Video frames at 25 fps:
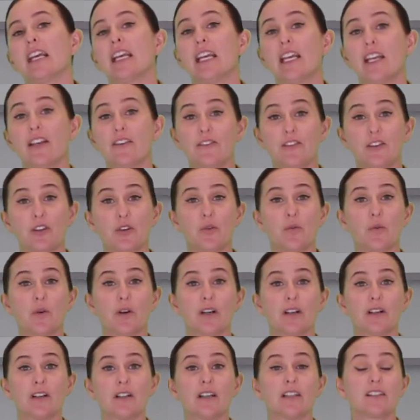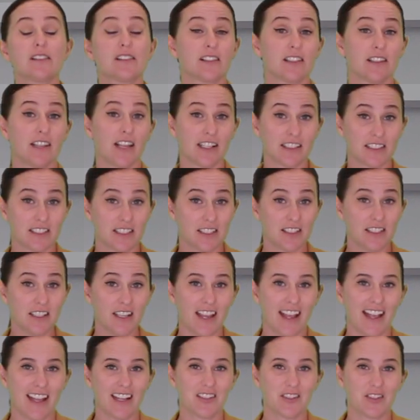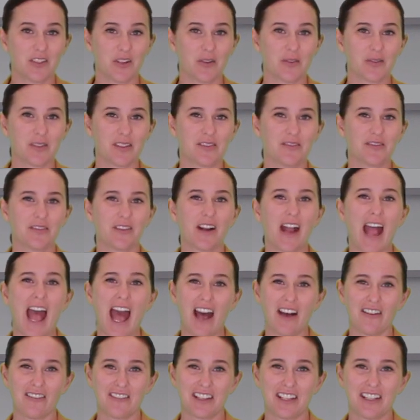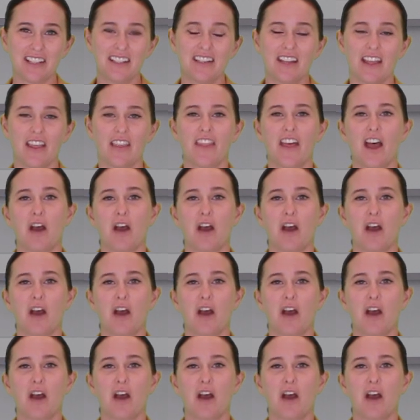If you were selected and chosen for AVID,